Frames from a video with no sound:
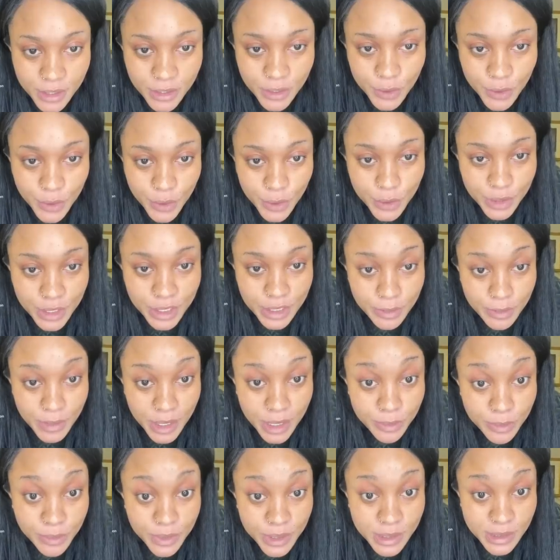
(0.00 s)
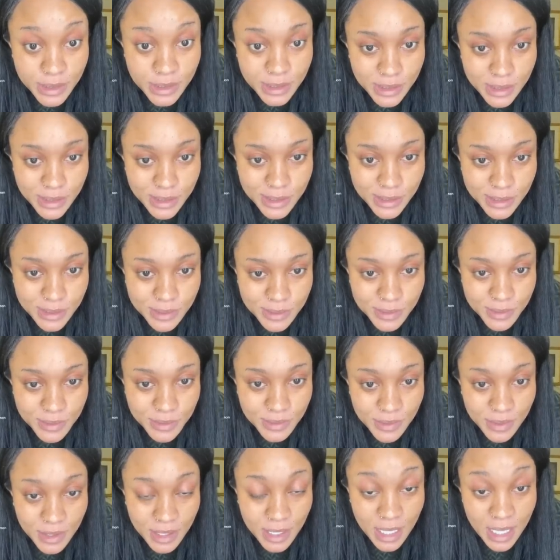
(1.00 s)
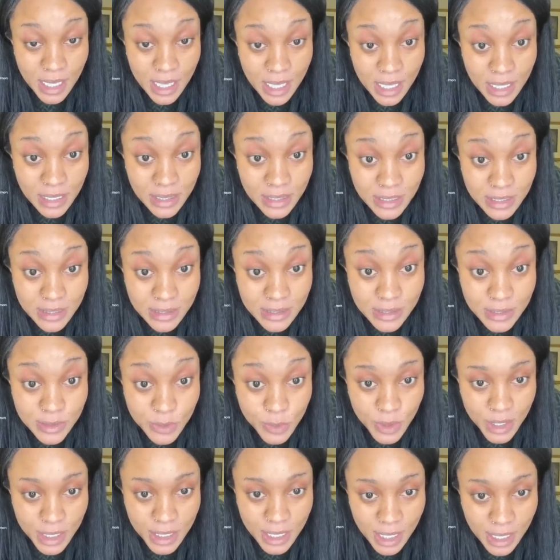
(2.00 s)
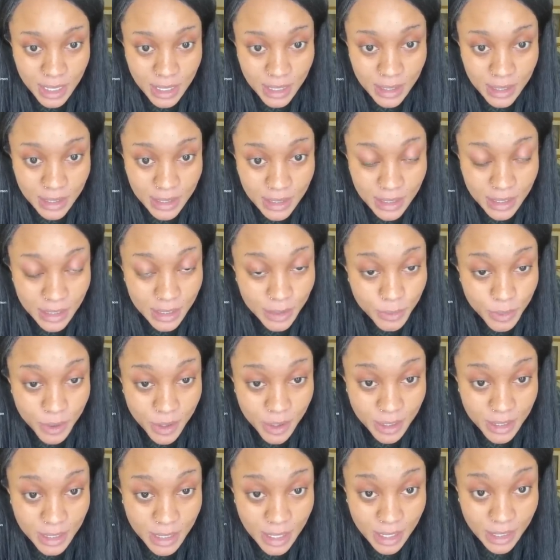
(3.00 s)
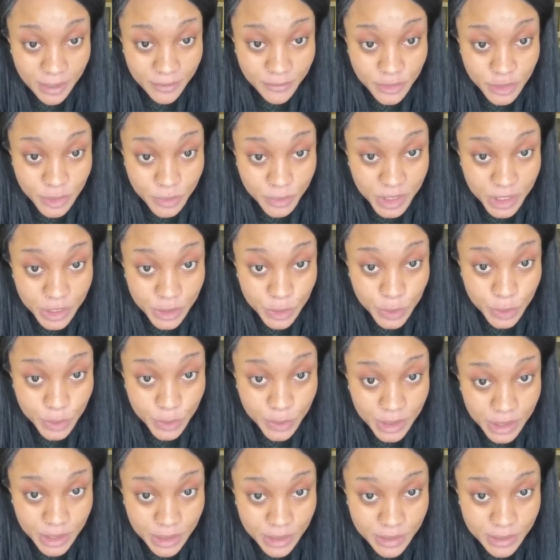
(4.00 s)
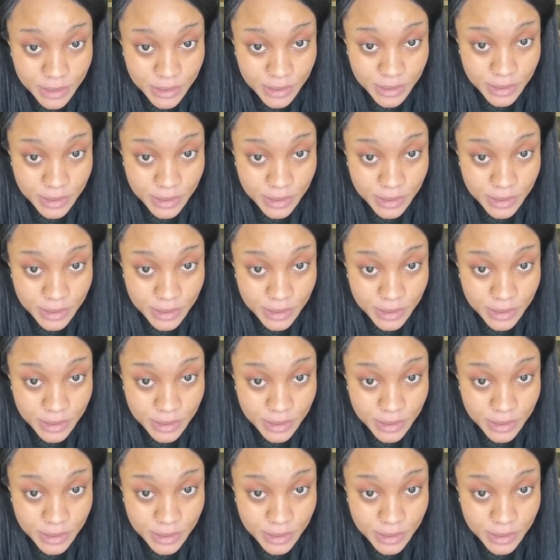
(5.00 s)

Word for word: You heard in my business, and this is what I keep on have to be doing